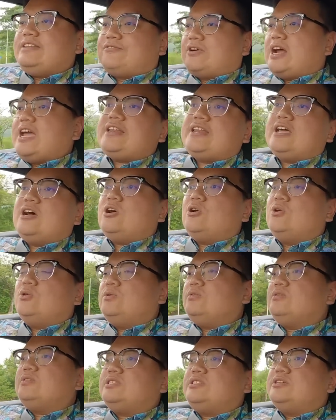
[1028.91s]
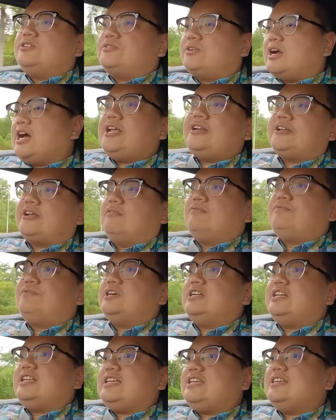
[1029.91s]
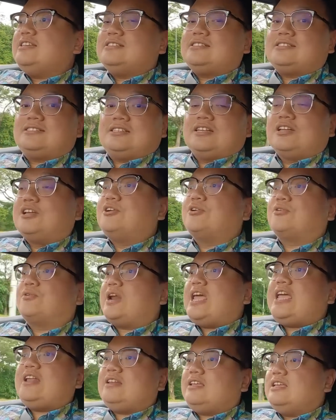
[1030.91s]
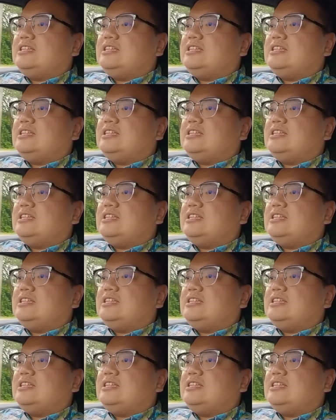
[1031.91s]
Right now, the ride comfort is great.